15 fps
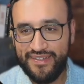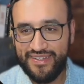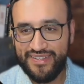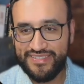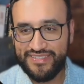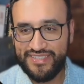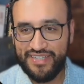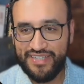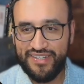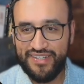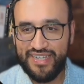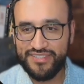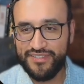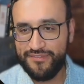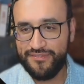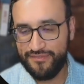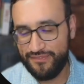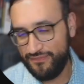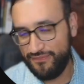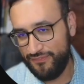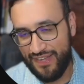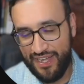Save it as your
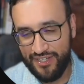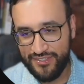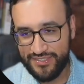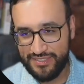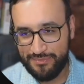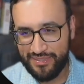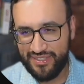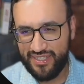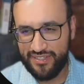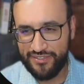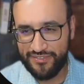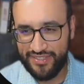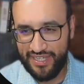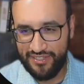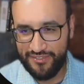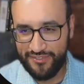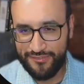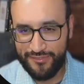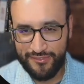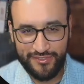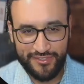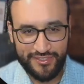file, typically in your download
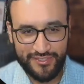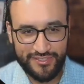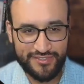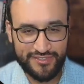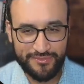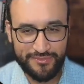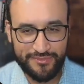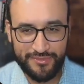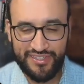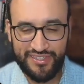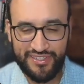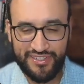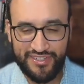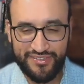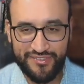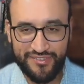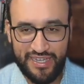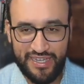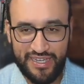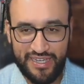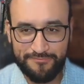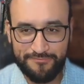folders. So we'll go ahead and do that.
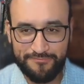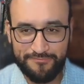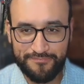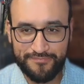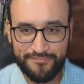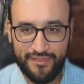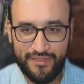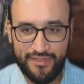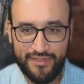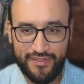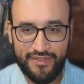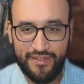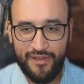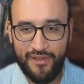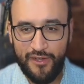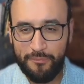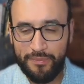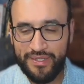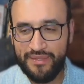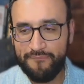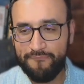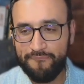
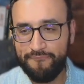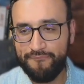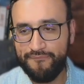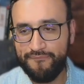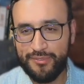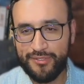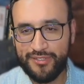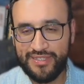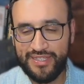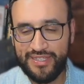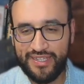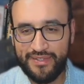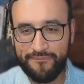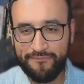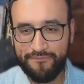Open it, double click it.